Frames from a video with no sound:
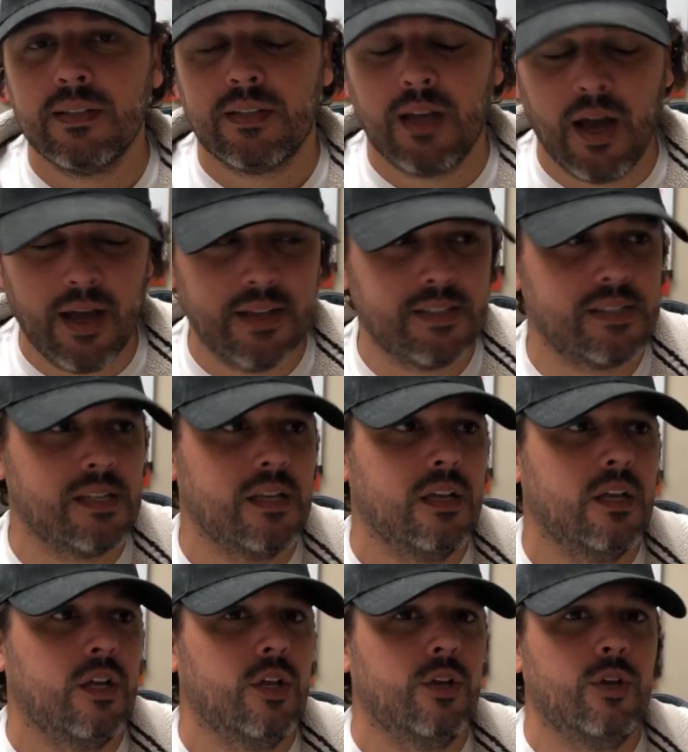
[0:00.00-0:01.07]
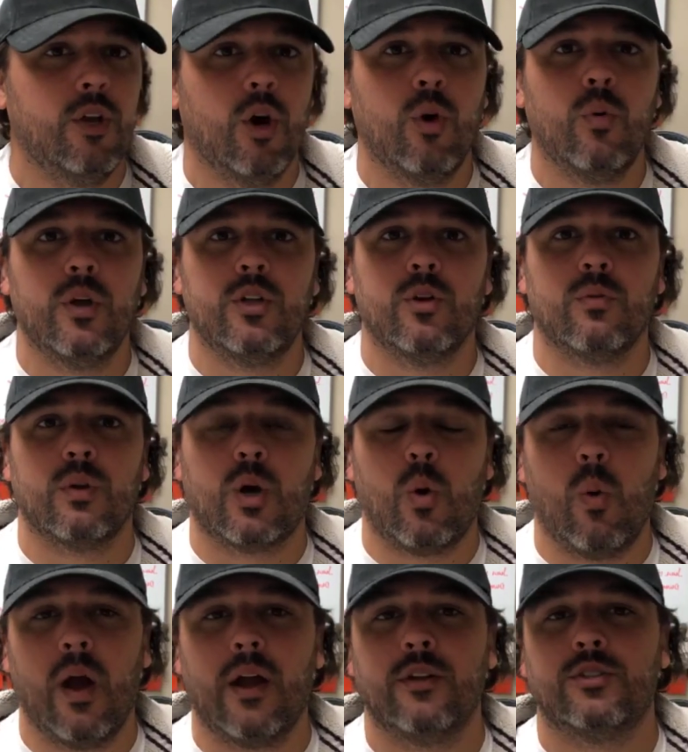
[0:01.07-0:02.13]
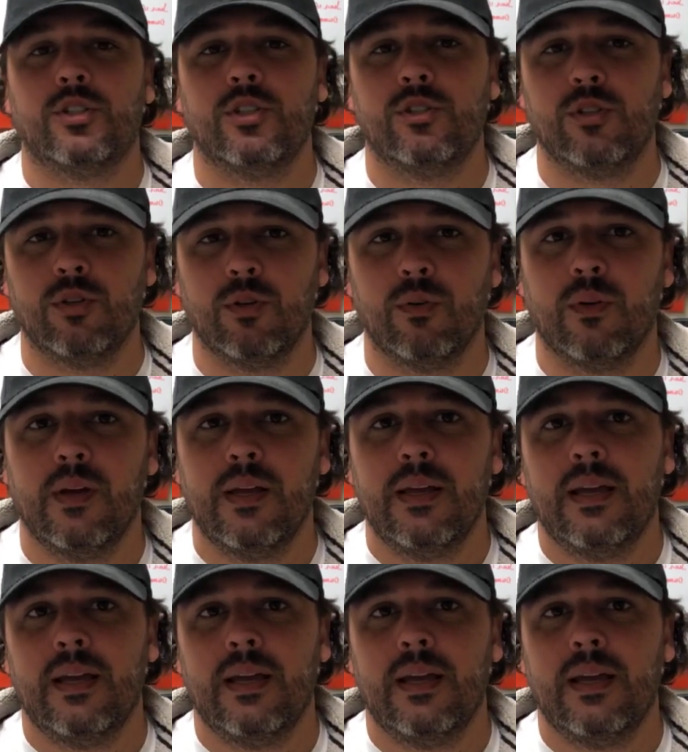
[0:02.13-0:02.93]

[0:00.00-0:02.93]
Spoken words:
Guys, know what you're required to do